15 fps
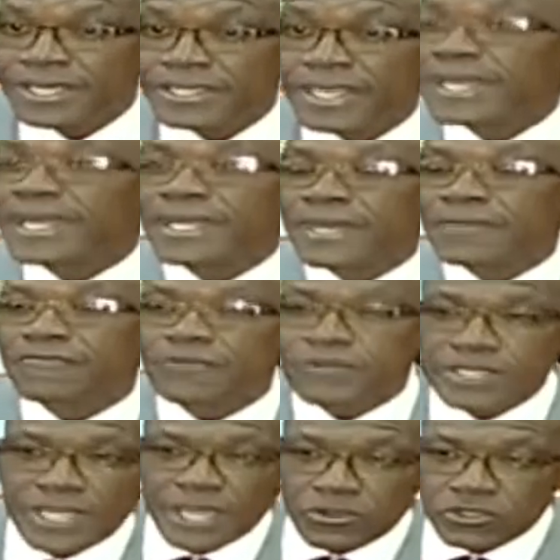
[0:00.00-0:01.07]
They can
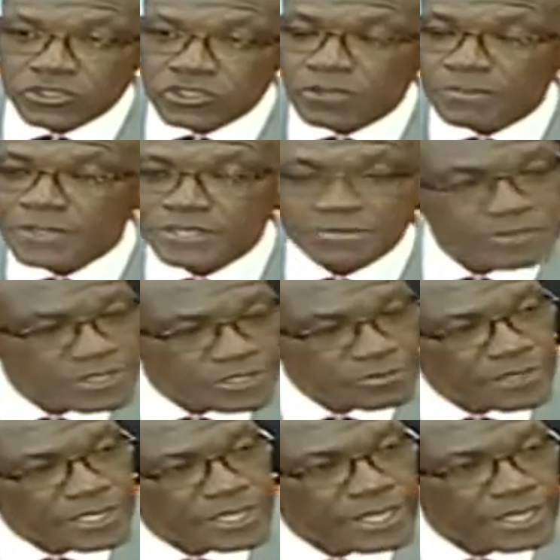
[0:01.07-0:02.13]
afford their own choppers, Mr.
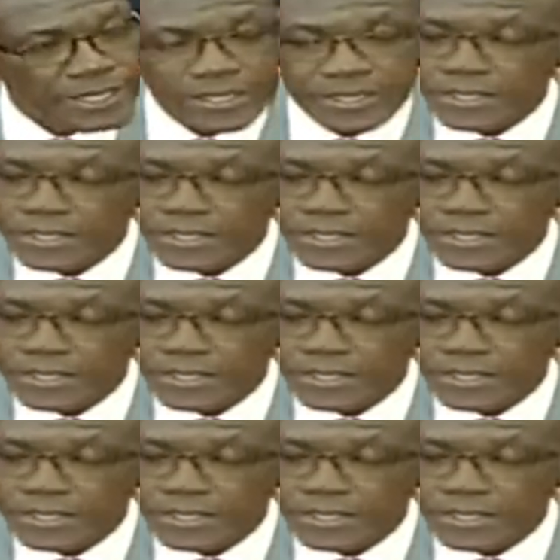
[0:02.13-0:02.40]
Speaker.